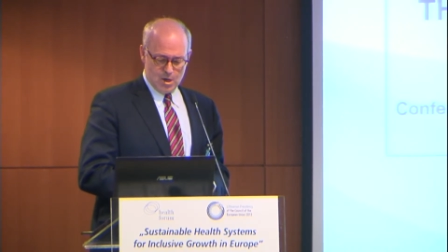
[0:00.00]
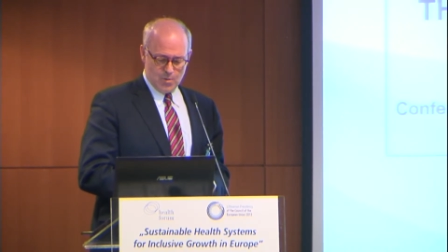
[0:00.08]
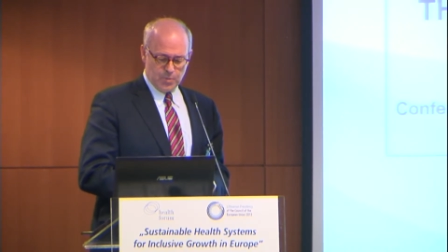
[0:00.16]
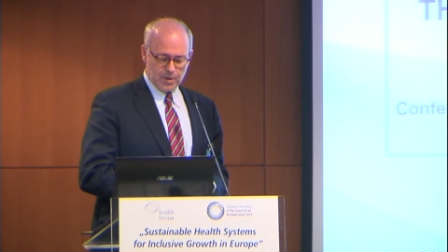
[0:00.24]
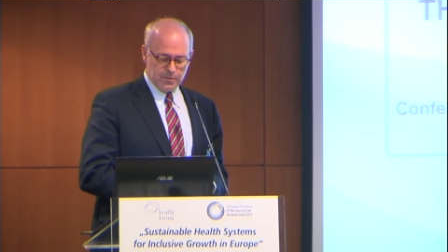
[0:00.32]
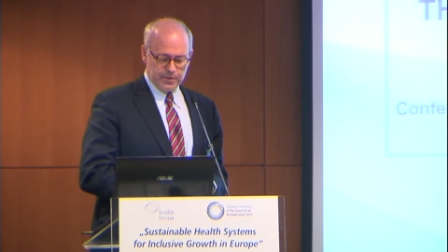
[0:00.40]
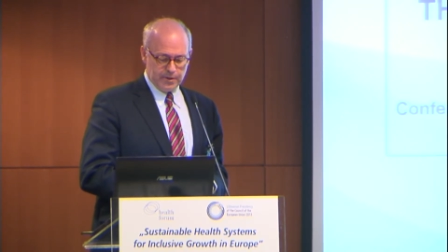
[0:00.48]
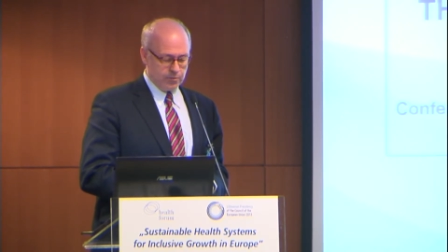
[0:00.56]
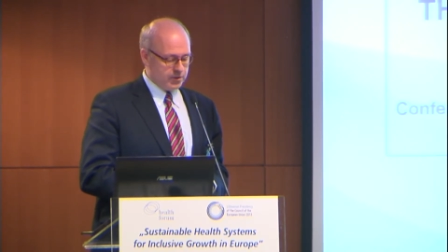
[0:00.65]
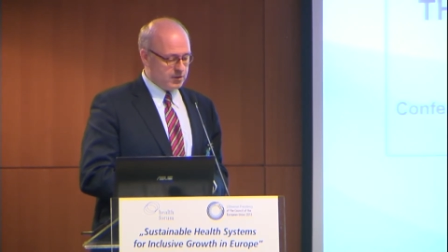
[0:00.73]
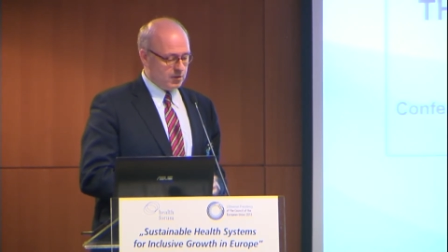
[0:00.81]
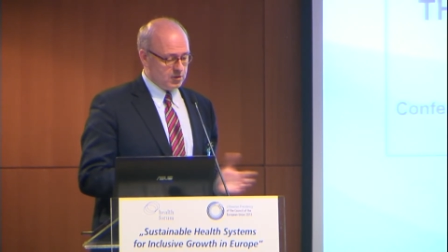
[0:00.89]
preliminary
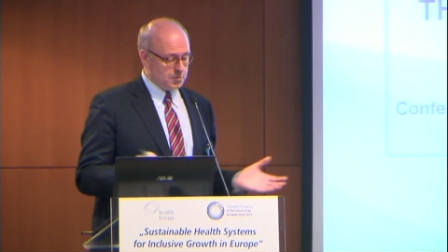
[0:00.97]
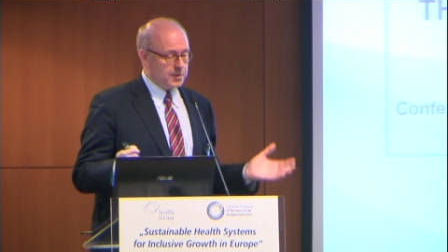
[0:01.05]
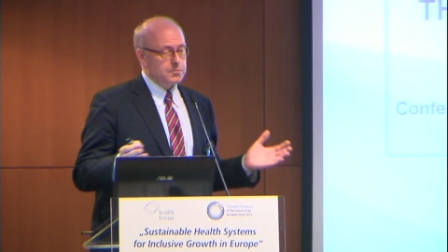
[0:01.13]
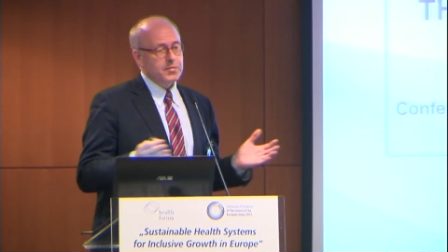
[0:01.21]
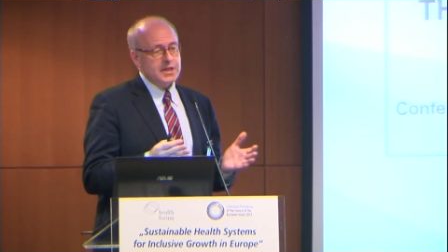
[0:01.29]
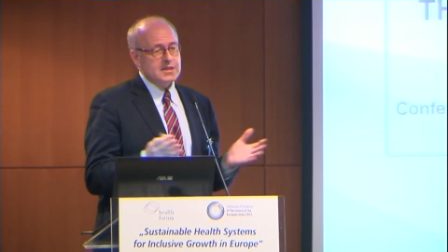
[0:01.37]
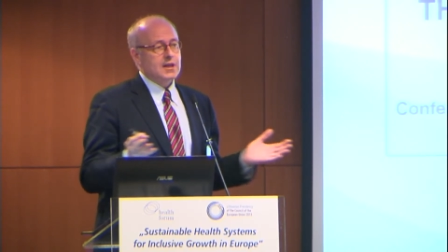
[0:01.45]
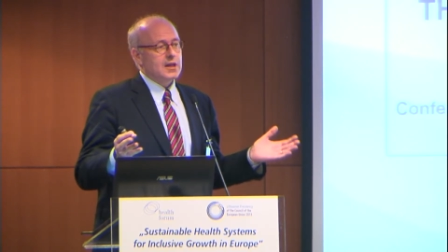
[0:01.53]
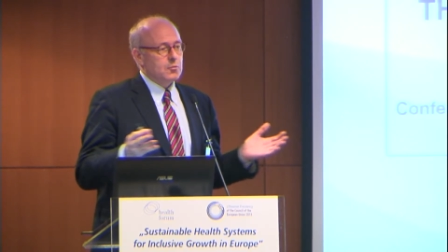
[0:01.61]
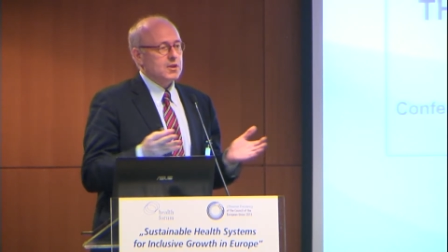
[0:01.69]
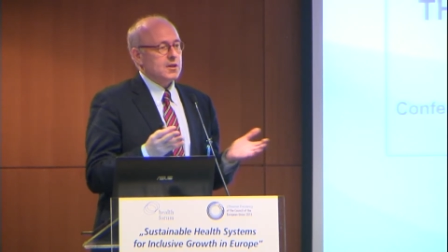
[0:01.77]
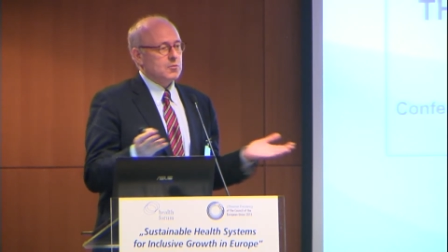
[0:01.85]
results, but basically
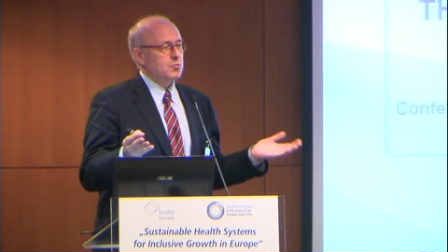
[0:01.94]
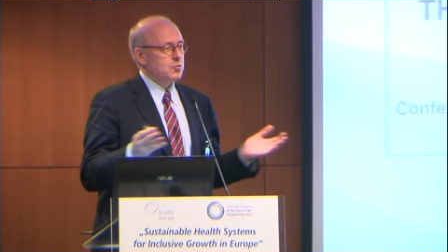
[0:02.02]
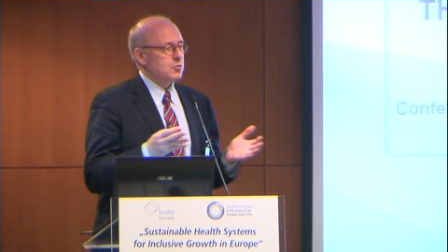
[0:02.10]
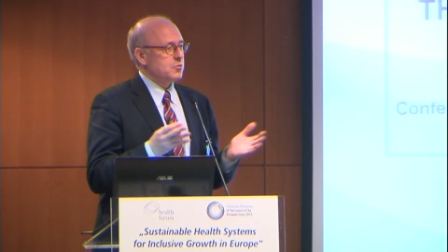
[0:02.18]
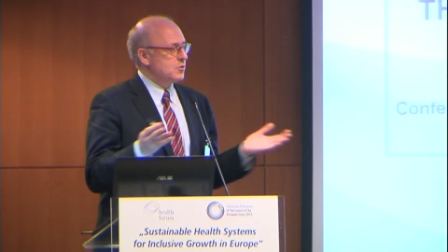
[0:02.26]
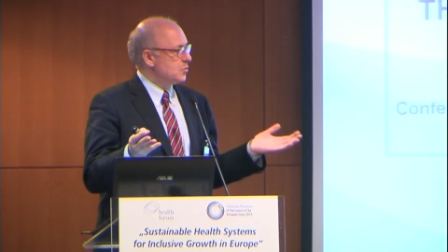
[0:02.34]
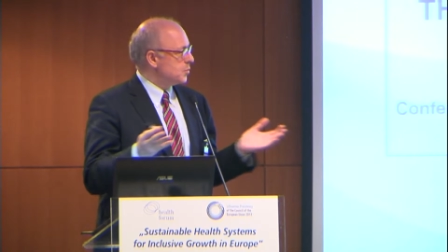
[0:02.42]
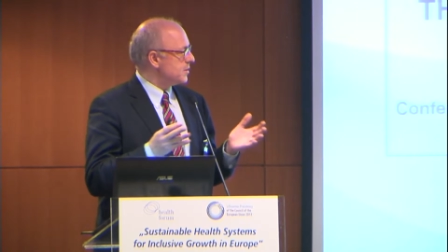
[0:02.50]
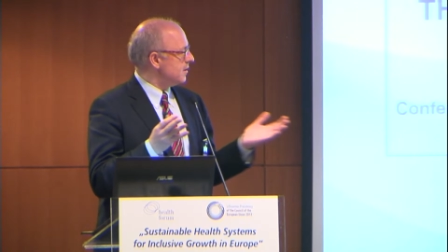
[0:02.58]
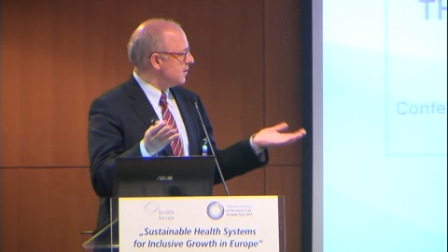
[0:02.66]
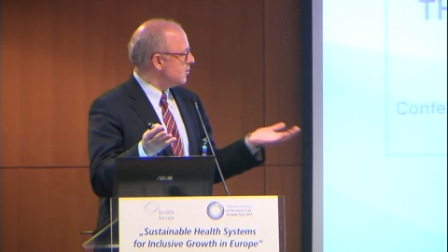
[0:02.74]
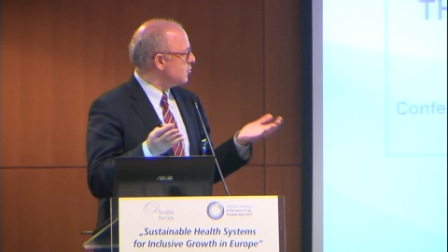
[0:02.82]
what I want to do is to
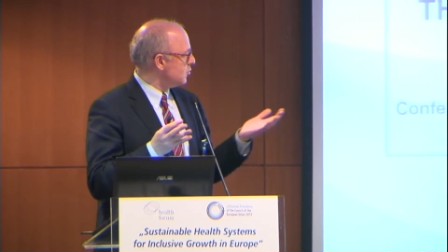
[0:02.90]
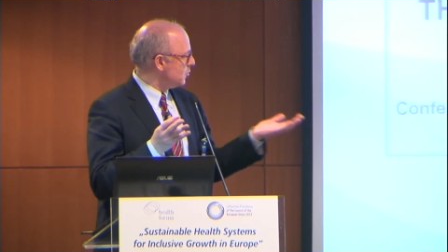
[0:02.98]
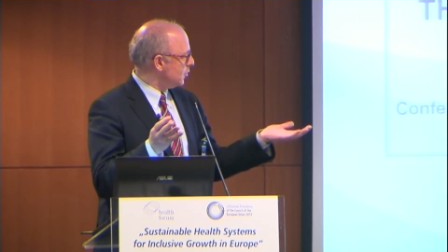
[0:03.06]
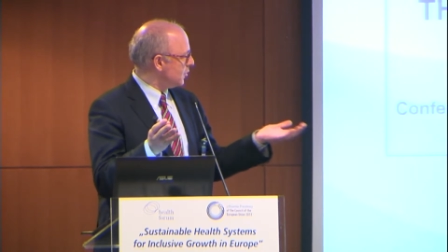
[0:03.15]
present these two